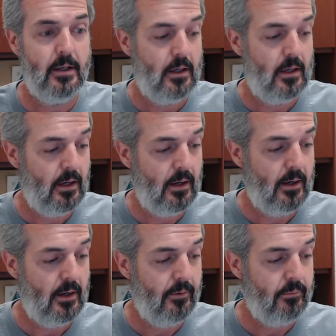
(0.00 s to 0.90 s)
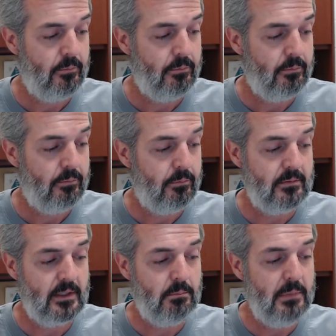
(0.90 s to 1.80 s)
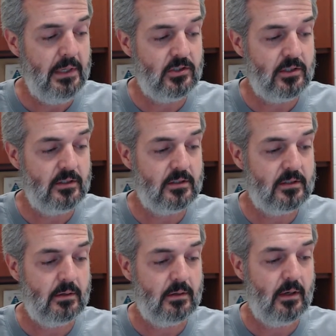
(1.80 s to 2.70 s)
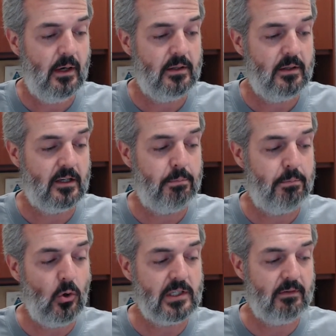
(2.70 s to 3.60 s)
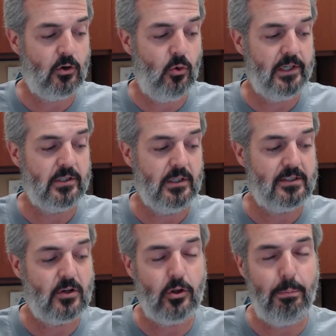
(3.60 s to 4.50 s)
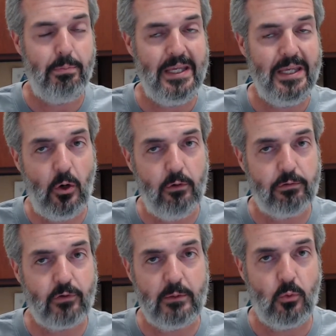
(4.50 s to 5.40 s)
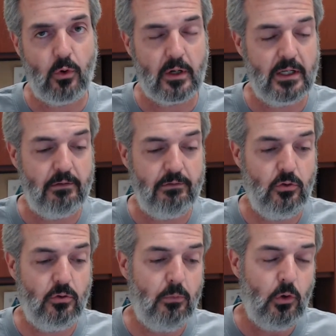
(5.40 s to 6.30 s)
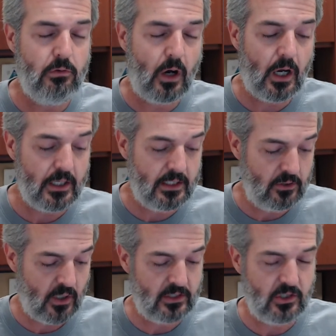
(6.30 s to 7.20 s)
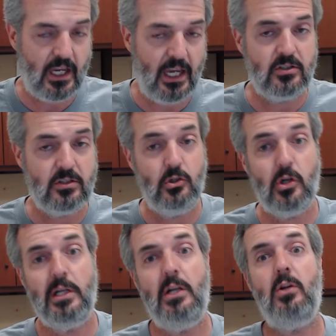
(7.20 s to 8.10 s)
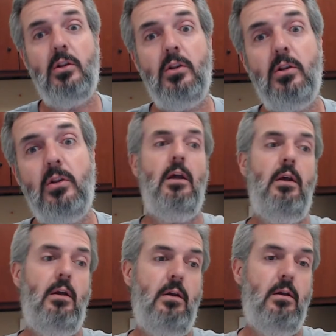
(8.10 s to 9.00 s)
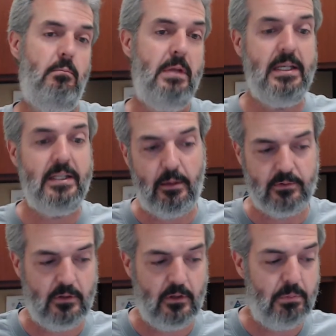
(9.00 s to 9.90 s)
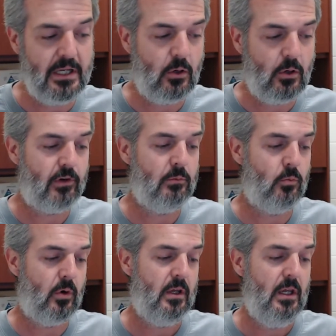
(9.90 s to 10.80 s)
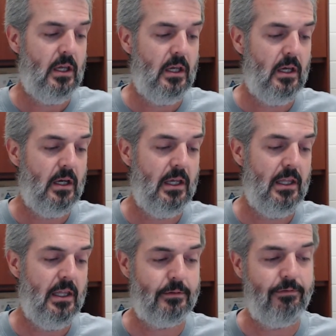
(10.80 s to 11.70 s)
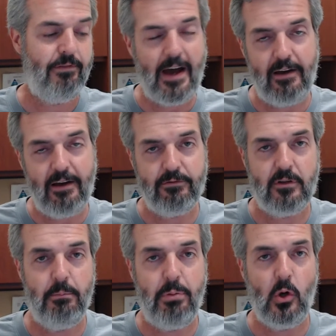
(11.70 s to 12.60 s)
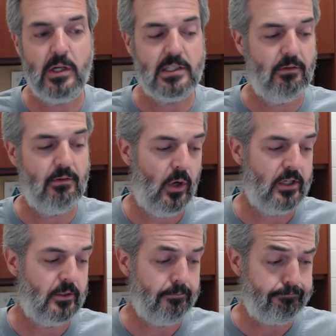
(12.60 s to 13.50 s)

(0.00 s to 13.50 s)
But it mentions the components of a question. It's called the PICO framework. And if you move on in your education, you're going to hear that many times, the PICO framework. And it's 5 components of a question.